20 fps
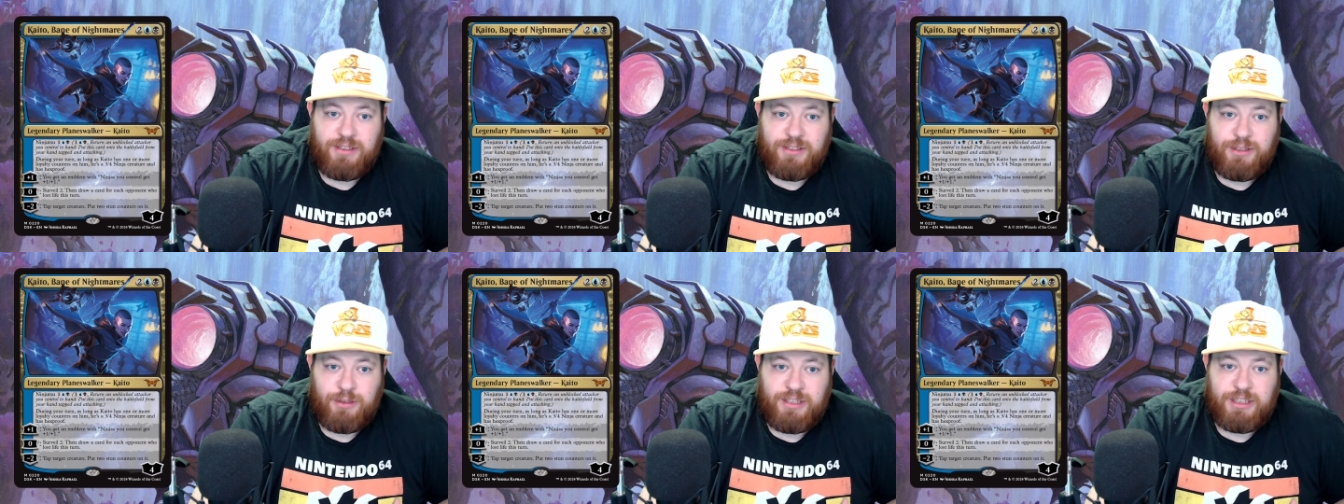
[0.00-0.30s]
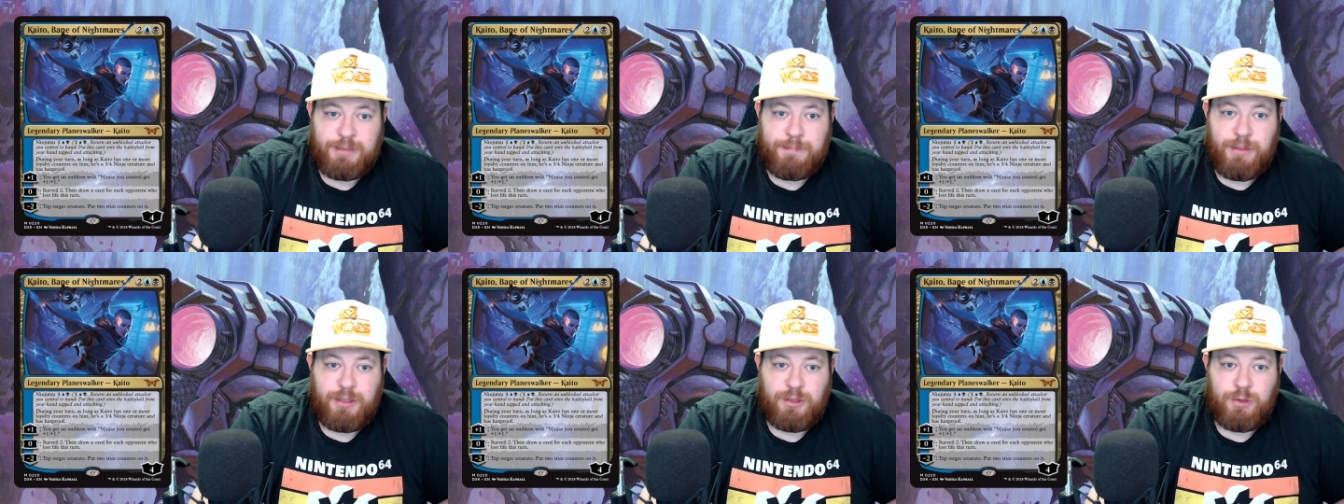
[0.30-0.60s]
So
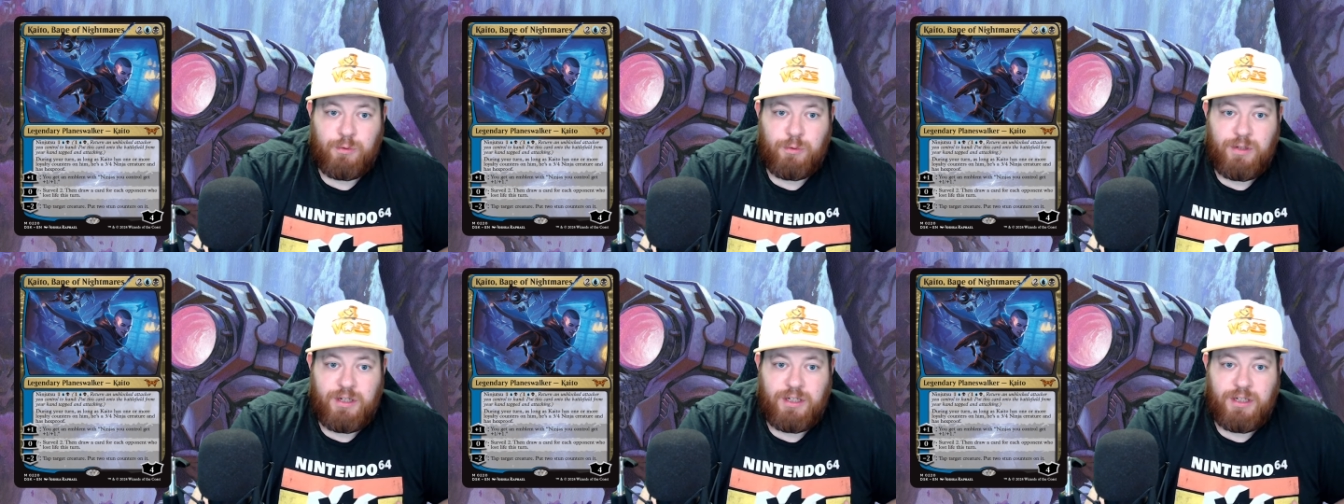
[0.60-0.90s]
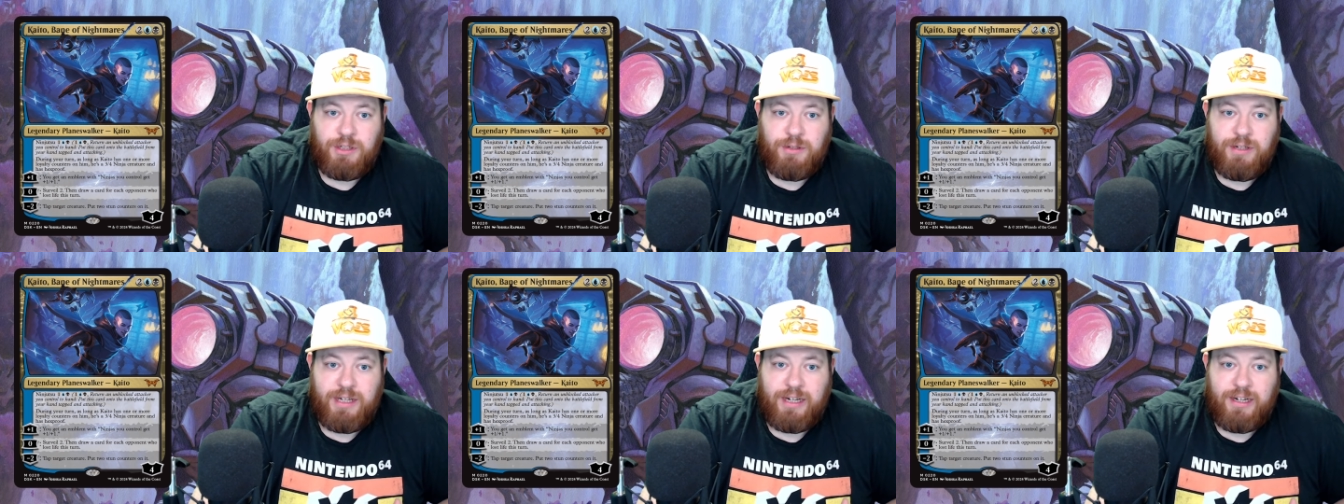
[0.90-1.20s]
his +1,
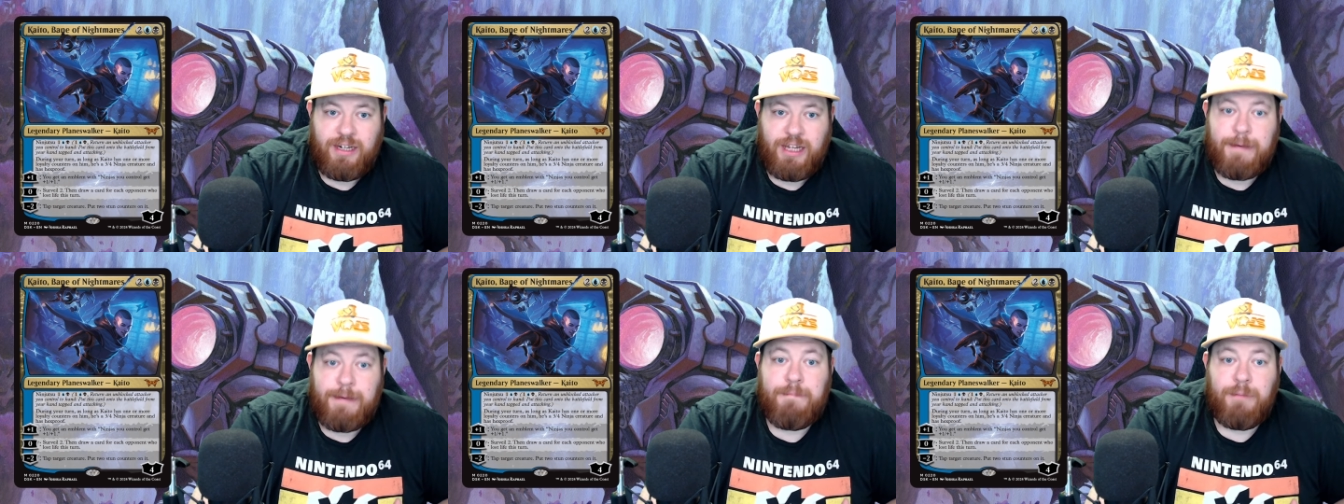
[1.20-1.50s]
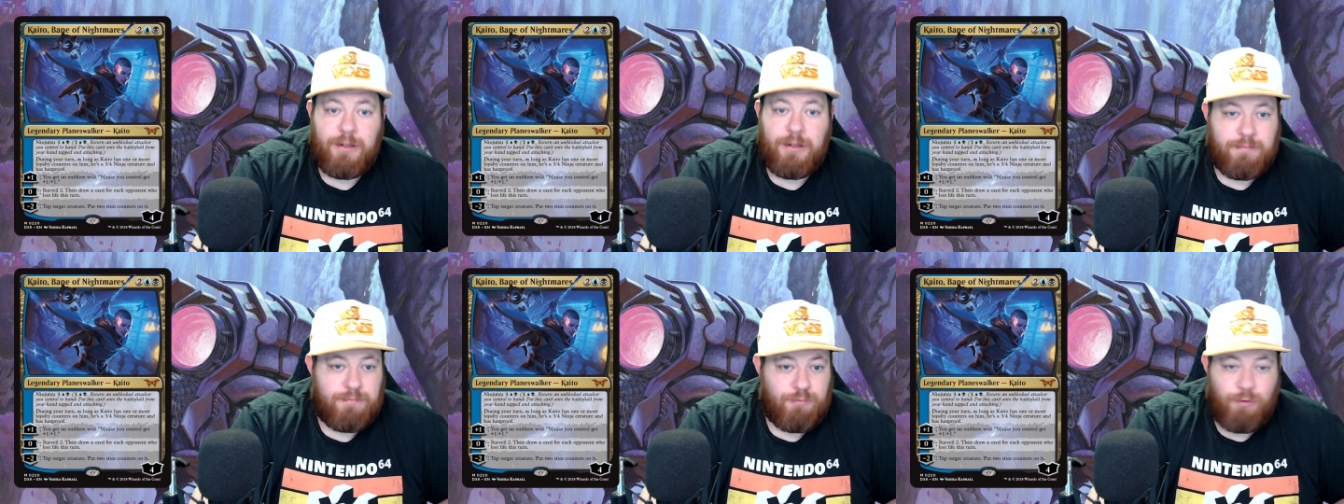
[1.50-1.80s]
you get an
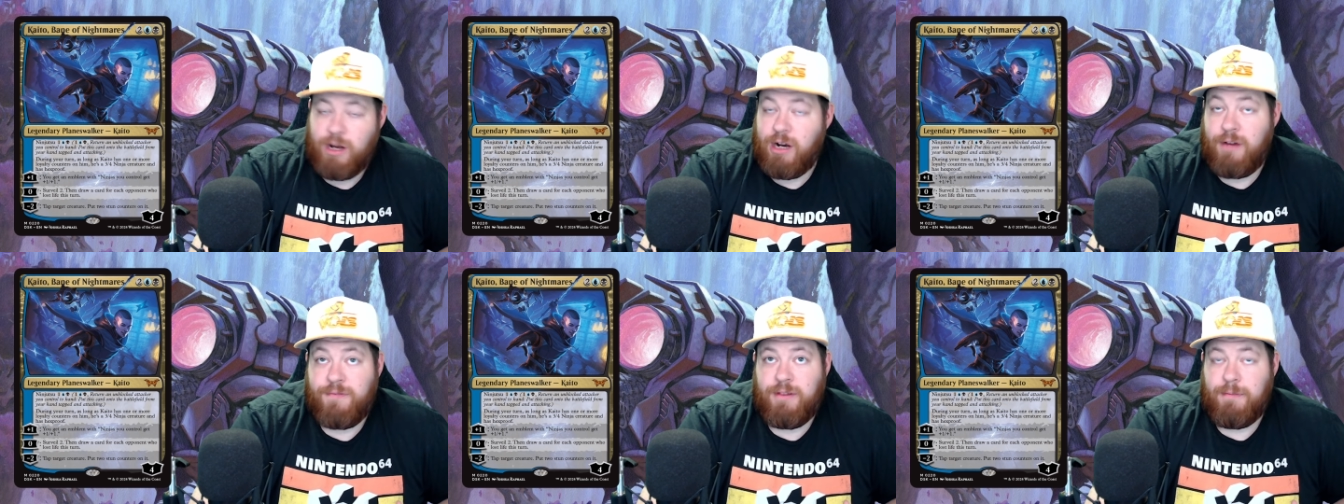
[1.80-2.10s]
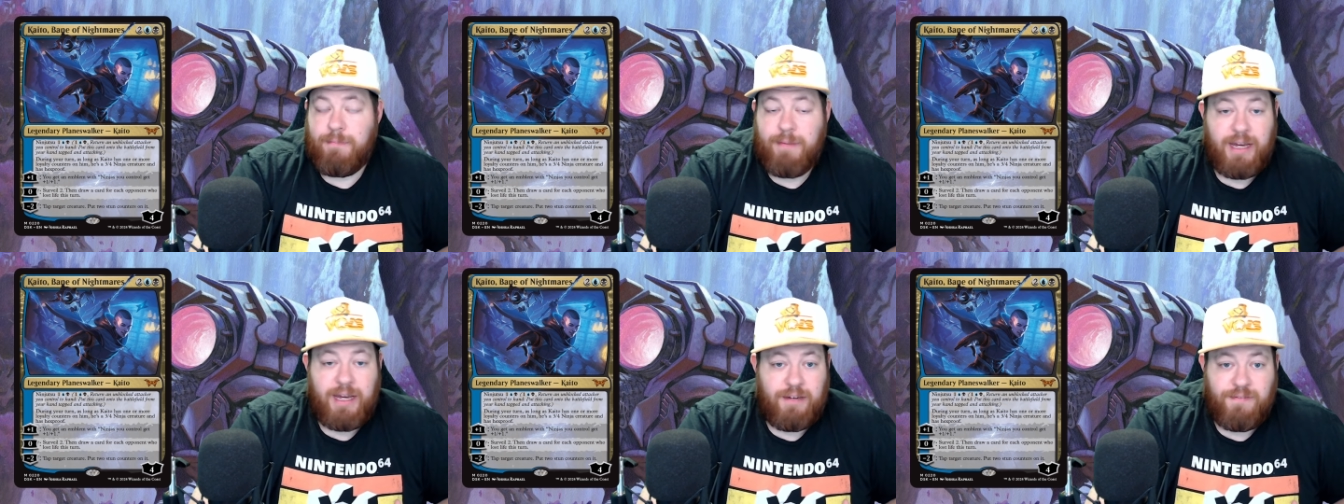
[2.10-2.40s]
emblem right off the
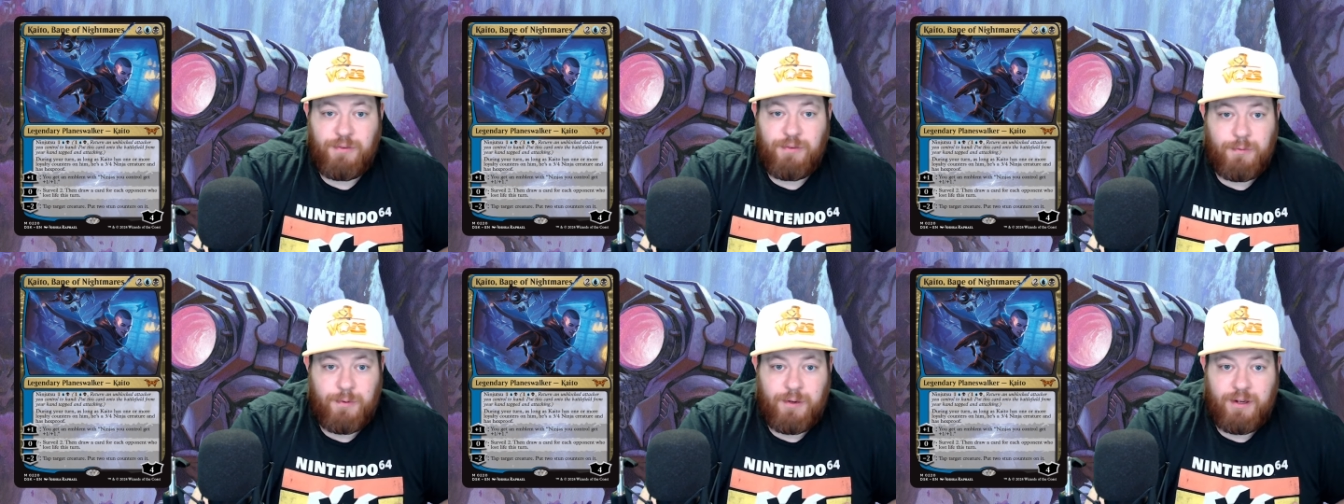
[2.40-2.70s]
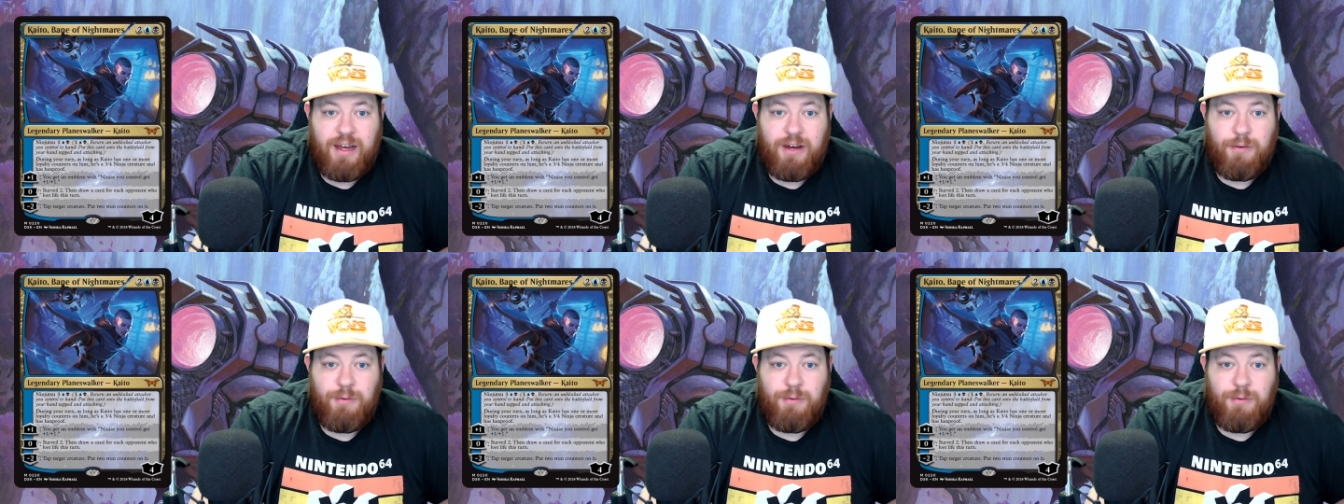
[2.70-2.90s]
bat if you want.